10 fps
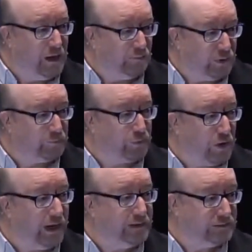but
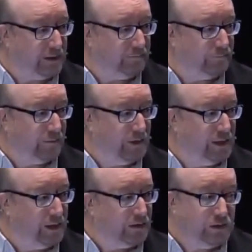praise Him.
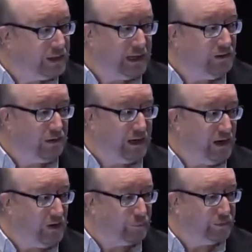You cannot help.